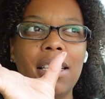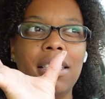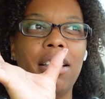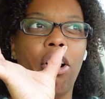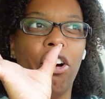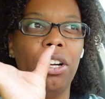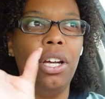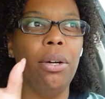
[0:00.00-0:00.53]

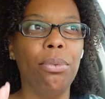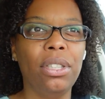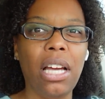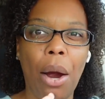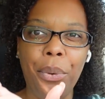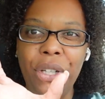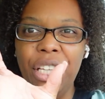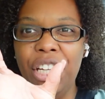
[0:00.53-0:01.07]
or it was
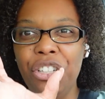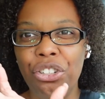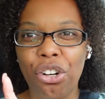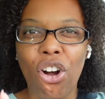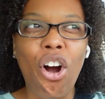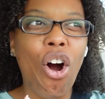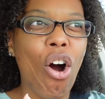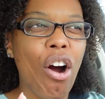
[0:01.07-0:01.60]
already in
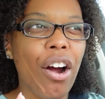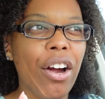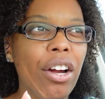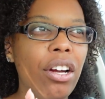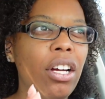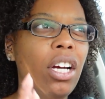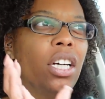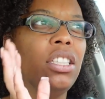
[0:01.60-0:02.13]
your
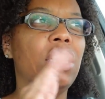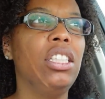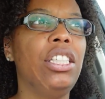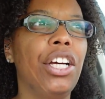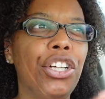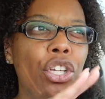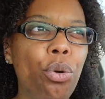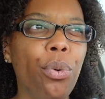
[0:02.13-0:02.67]
car to
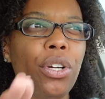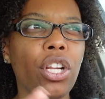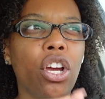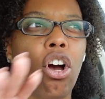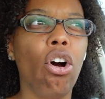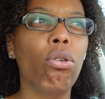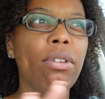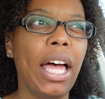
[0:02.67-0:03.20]
tell you where to
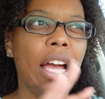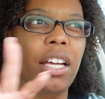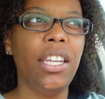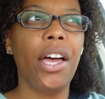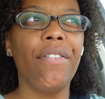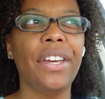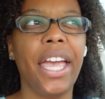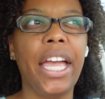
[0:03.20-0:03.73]
go, like a
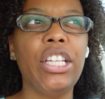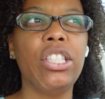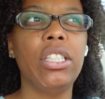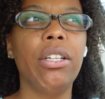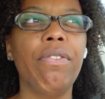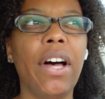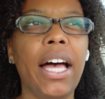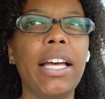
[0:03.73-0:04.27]

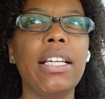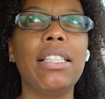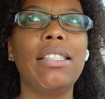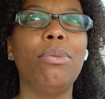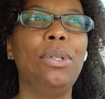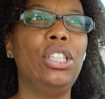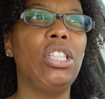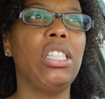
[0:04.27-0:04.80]
navigation
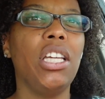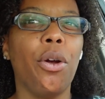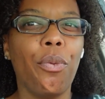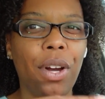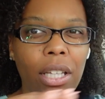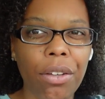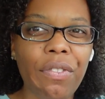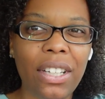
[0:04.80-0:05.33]
device, which is
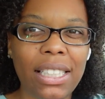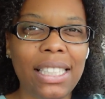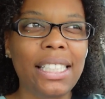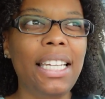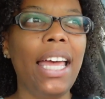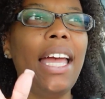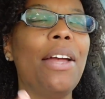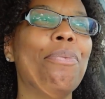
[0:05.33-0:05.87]
irrelevant
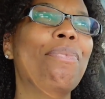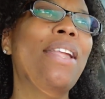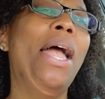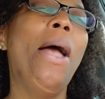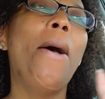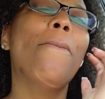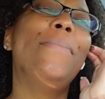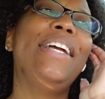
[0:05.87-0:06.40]
today.
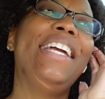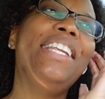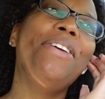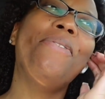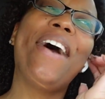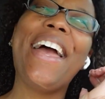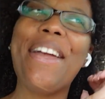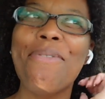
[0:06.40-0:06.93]
But
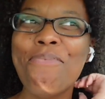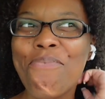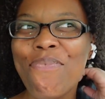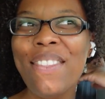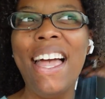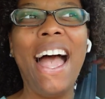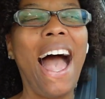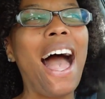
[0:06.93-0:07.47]
anyway,
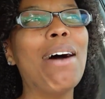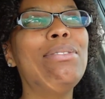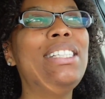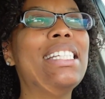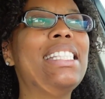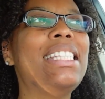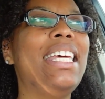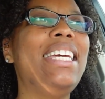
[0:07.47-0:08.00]
I was
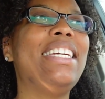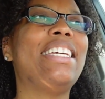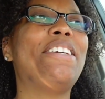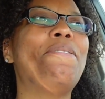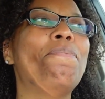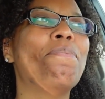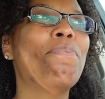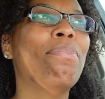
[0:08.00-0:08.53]
just
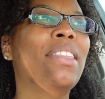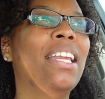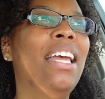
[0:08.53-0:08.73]
thinking,